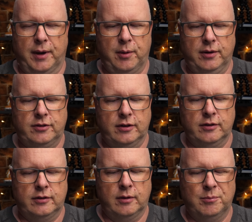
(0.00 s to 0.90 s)

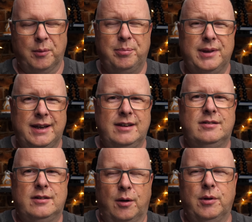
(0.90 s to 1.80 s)
questions, but please
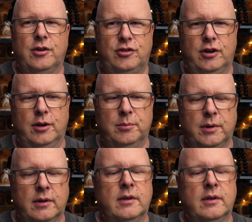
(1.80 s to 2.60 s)
don't assume